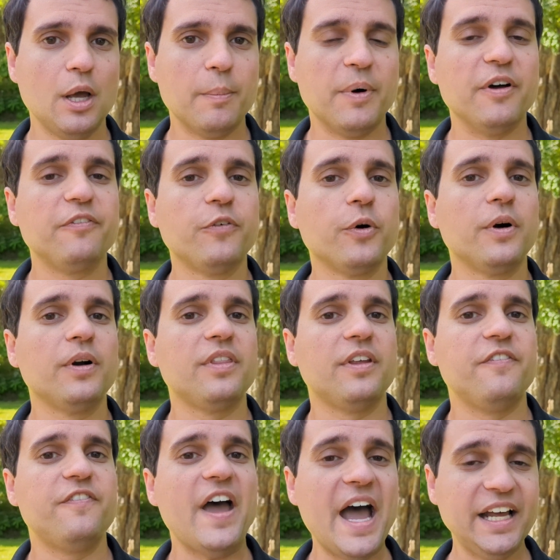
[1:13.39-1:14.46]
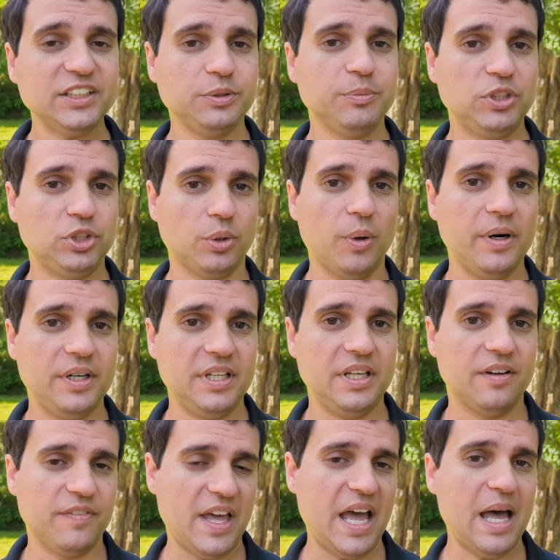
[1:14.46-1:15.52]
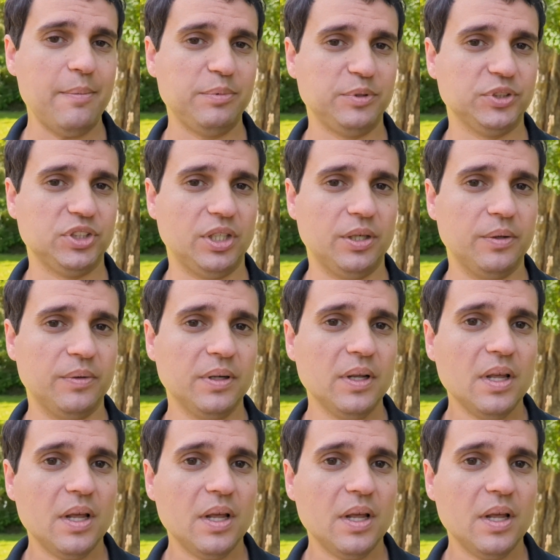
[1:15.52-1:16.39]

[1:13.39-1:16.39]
But for the vast majority of the habitable zone,